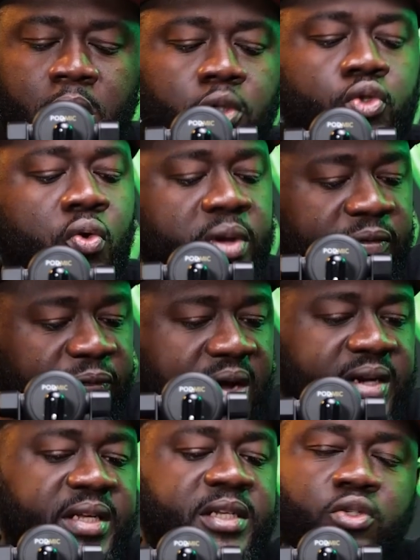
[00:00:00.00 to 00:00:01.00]
So he
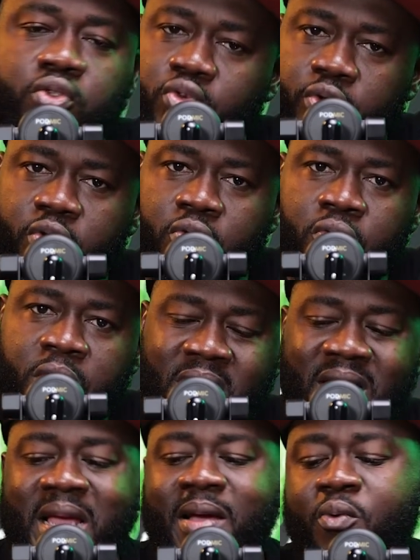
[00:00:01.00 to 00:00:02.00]
founded the studio
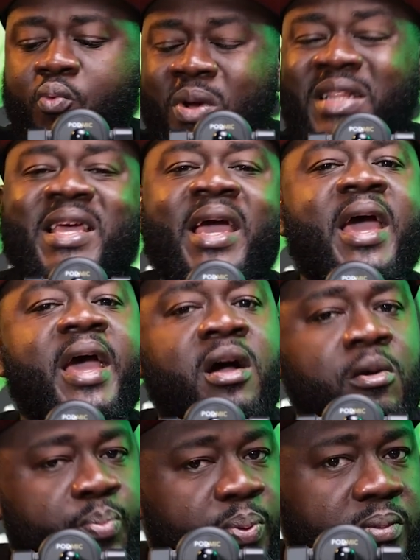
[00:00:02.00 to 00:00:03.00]
with the
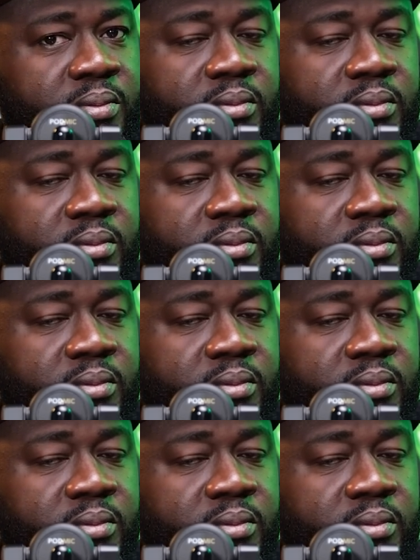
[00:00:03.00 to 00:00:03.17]
help